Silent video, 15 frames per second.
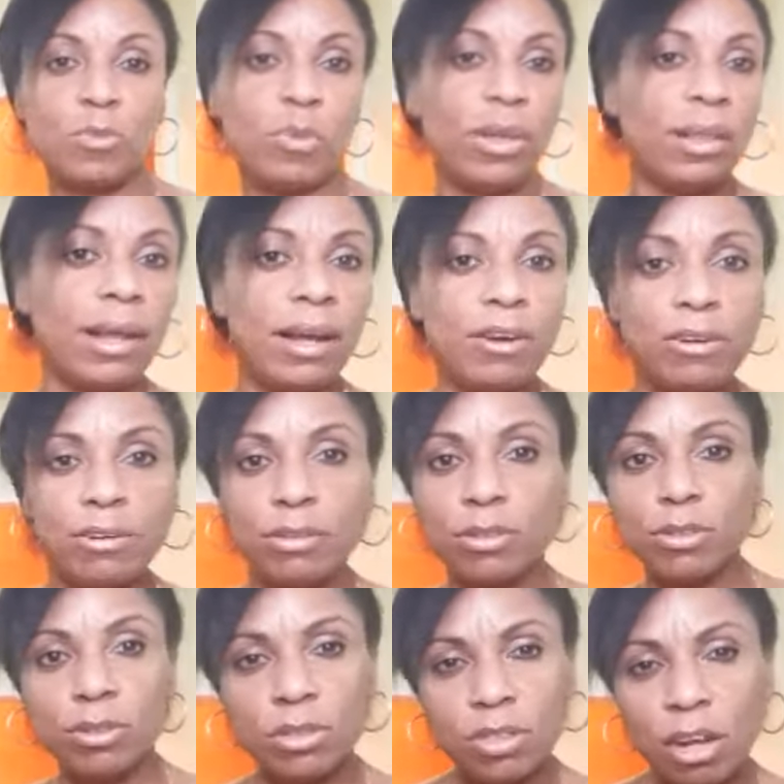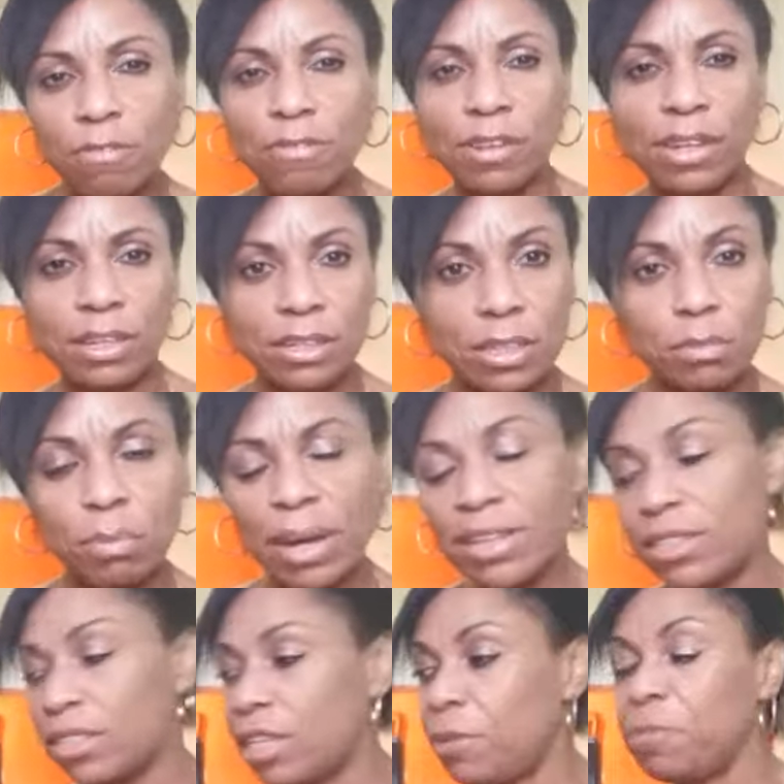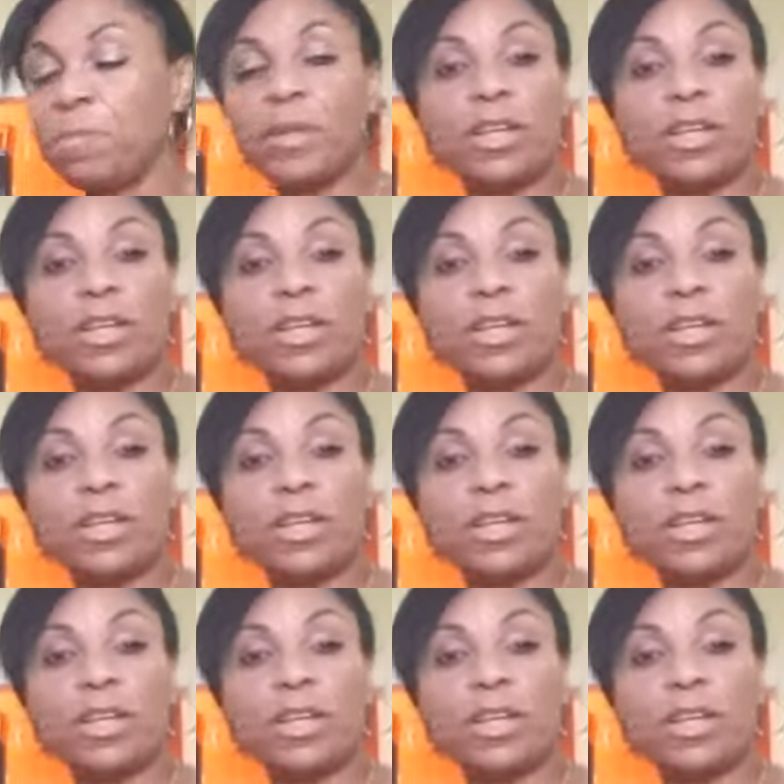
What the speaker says: we like our stuff a little spicy.